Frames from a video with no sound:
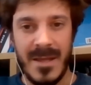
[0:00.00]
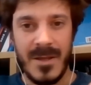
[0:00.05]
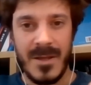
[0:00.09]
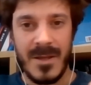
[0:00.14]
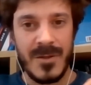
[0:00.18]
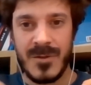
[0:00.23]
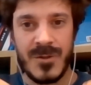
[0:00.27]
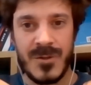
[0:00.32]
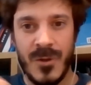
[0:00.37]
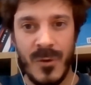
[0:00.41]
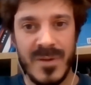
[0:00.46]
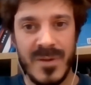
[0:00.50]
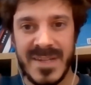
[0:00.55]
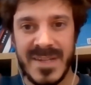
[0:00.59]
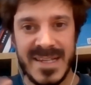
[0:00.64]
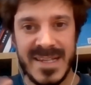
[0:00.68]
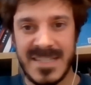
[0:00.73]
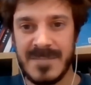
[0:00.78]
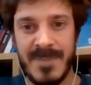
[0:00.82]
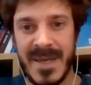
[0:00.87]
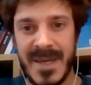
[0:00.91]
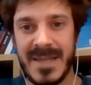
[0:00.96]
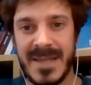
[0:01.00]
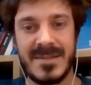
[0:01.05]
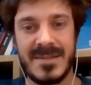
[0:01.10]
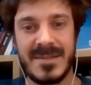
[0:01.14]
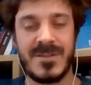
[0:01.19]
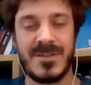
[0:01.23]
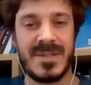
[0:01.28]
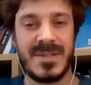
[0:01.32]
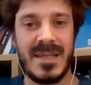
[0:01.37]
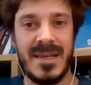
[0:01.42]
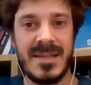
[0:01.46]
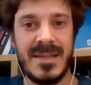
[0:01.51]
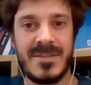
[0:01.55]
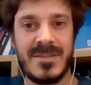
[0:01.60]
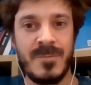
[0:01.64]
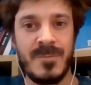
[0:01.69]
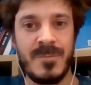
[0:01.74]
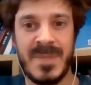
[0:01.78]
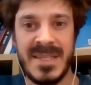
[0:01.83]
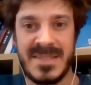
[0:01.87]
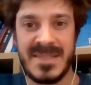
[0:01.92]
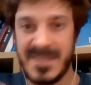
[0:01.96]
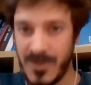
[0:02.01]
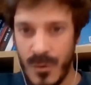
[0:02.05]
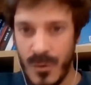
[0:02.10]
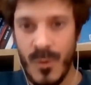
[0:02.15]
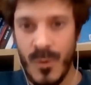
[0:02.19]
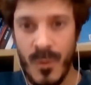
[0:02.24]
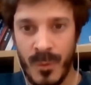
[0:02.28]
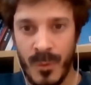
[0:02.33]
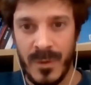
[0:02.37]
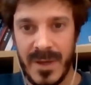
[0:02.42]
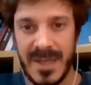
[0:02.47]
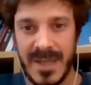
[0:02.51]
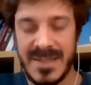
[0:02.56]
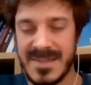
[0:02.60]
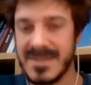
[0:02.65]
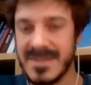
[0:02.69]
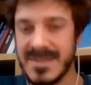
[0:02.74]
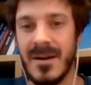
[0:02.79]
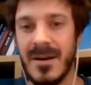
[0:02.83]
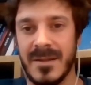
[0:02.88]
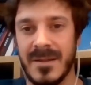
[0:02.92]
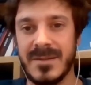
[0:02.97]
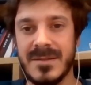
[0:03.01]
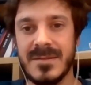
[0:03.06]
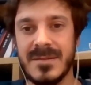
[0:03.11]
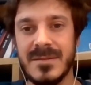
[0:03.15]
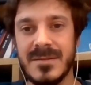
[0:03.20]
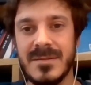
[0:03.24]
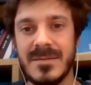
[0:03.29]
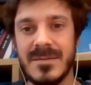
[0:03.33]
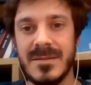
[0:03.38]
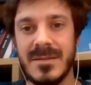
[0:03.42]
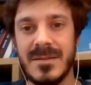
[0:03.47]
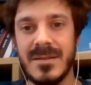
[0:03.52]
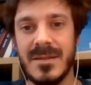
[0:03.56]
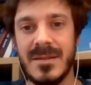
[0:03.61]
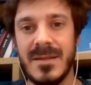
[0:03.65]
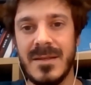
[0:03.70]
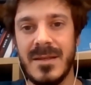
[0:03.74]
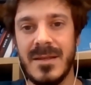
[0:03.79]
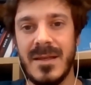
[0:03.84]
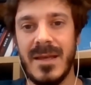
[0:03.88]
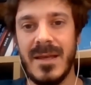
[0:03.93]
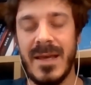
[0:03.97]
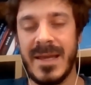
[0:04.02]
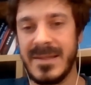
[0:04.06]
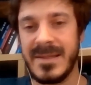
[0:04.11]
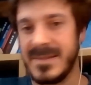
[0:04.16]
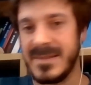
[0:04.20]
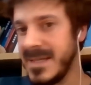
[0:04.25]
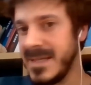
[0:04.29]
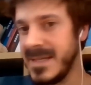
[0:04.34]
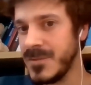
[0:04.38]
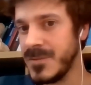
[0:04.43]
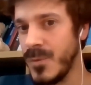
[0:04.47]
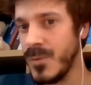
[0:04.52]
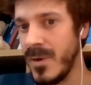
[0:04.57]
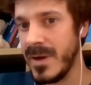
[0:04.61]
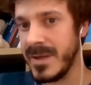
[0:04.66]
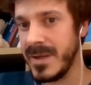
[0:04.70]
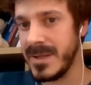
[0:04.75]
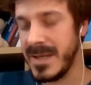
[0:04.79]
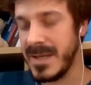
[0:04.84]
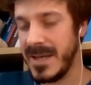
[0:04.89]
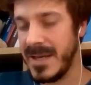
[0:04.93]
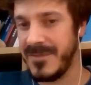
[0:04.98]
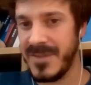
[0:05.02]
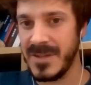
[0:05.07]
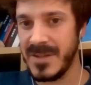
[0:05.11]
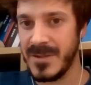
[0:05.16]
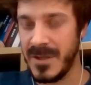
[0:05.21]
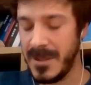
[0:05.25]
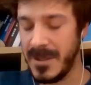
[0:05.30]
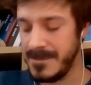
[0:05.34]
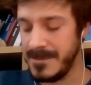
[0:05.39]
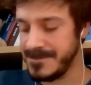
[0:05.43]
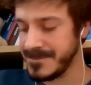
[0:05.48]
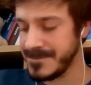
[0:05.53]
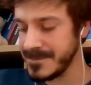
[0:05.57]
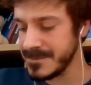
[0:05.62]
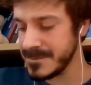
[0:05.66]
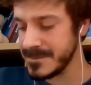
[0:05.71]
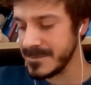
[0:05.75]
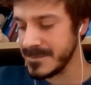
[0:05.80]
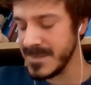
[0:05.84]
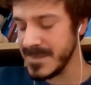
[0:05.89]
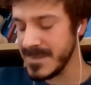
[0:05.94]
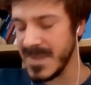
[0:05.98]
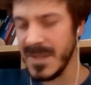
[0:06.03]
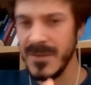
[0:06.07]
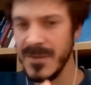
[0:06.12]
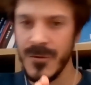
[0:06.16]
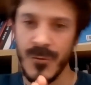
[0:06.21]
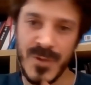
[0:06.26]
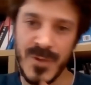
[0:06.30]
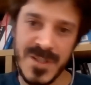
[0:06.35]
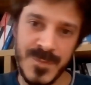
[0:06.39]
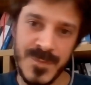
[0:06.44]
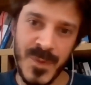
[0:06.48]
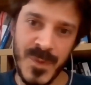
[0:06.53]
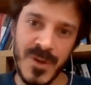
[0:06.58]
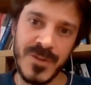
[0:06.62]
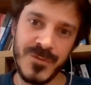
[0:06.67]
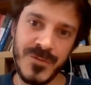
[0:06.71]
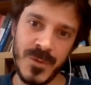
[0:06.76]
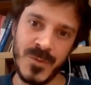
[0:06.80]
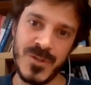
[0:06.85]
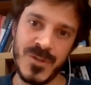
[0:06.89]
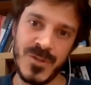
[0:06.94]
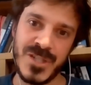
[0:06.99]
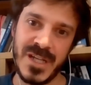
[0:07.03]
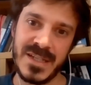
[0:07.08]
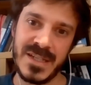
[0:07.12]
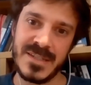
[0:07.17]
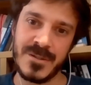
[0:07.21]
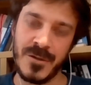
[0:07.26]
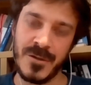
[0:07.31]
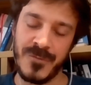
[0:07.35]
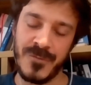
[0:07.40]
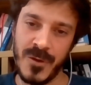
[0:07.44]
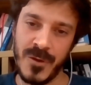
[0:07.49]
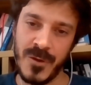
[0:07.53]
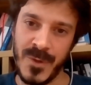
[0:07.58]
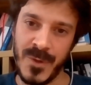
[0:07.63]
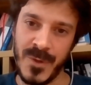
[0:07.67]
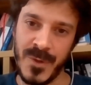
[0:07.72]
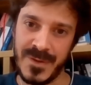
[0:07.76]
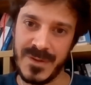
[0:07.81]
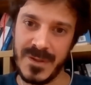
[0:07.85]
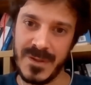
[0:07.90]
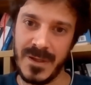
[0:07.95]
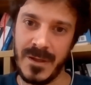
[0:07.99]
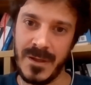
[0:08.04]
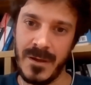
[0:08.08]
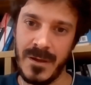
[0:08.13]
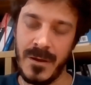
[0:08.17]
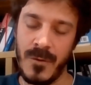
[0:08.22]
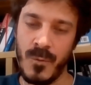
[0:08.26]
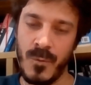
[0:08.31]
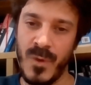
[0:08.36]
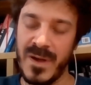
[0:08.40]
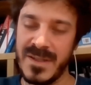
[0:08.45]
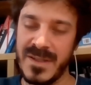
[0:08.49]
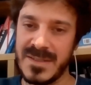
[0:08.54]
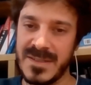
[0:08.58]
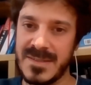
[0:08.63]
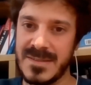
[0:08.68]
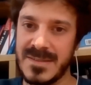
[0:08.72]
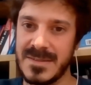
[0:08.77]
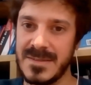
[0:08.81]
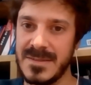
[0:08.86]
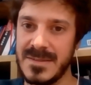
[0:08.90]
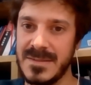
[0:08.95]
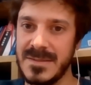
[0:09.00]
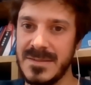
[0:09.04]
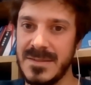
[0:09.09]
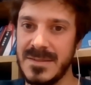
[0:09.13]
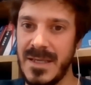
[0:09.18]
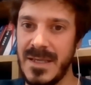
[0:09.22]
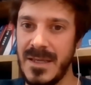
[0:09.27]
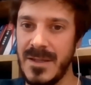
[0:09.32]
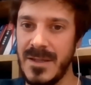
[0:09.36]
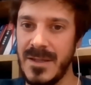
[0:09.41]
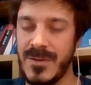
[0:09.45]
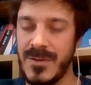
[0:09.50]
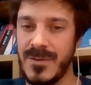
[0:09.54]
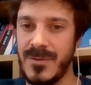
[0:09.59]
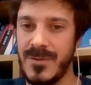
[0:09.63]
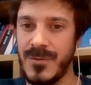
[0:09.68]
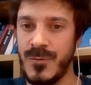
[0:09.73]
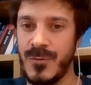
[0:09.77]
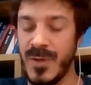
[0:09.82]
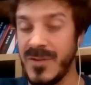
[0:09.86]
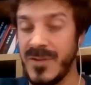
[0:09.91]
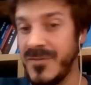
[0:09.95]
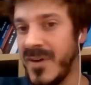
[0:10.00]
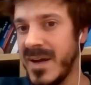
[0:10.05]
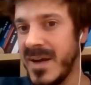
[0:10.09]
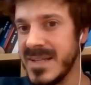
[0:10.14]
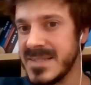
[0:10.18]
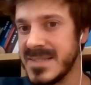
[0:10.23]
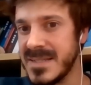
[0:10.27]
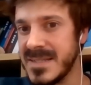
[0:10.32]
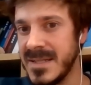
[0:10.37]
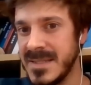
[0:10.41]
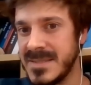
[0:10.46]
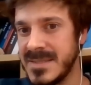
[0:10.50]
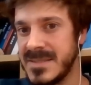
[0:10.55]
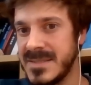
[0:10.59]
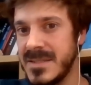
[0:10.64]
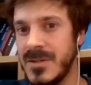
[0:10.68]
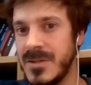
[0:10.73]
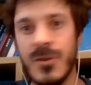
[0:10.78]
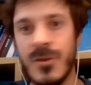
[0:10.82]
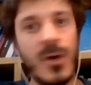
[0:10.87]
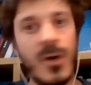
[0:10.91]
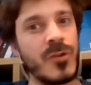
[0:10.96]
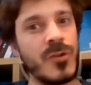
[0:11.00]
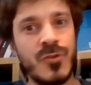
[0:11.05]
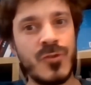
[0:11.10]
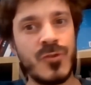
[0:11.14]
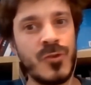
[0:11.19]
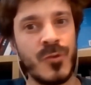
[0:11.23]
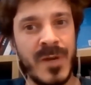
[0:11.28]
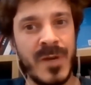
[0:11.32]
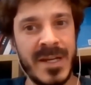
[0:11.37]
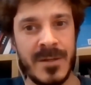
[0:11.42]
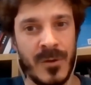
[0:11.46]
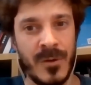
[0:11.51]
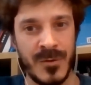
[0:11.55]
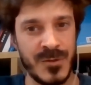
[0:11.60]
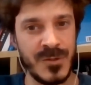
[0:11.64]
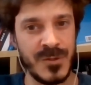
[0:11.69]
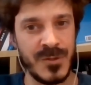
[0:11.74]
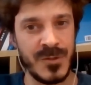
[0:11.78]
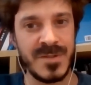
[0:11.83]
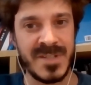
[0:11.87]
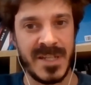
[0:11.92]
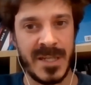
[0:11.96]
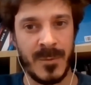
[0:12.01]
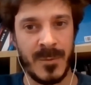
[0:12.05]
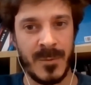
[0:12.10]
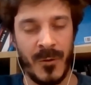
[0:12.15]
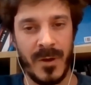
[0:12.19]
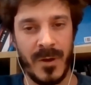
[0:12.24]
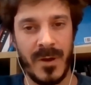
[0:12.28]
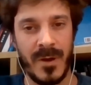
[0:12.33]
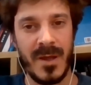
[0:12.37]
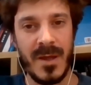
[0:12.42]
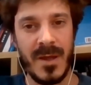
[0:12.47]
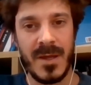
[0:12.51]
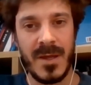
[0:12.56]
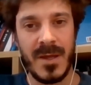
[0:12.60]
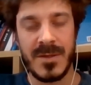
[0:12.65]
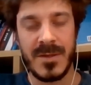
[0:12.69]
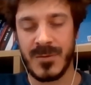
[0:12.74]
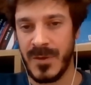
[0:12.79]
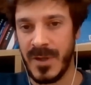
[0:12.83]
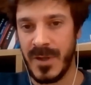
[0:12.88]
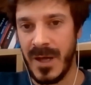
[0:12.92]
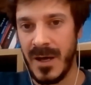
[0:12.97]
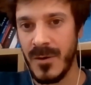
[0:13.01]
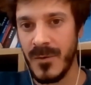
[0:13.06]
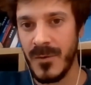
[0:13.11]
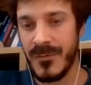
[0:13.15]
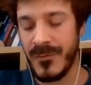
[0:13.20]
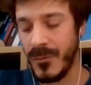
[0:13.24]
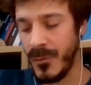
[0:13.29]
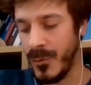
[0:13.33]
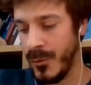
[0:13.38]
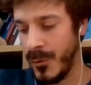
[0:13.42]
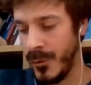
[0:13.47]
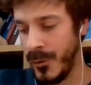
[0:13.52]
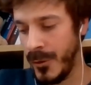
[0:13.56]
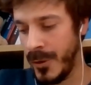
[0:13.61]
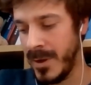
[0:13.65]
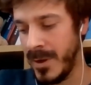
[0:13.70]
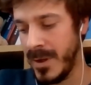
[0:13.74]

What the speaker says: Don't expect it to be school. It's not. And that's why I think the response from the Chinese government was to advise us not to grade our students anymore. So now so